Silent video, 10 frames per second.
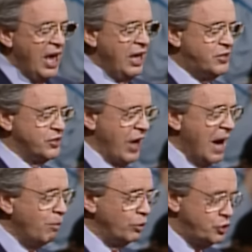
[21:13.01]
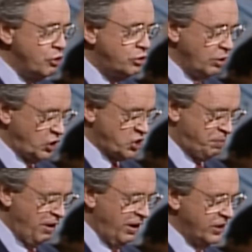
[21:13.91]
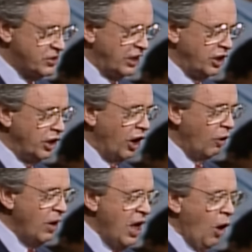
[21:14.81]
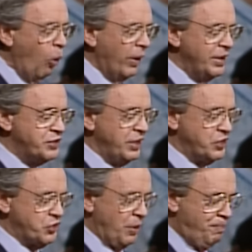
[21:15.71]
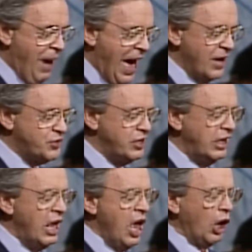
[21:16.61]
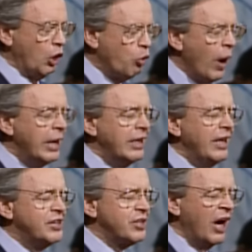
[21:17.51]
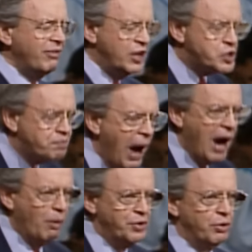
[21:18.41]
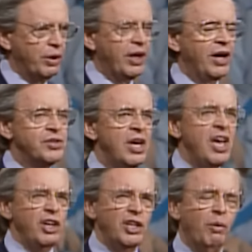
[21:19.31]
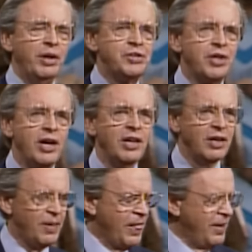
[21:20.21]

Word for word: he says, I want you to experience and to know what is the surpassing greatness of His power toward us. You know what He's saying?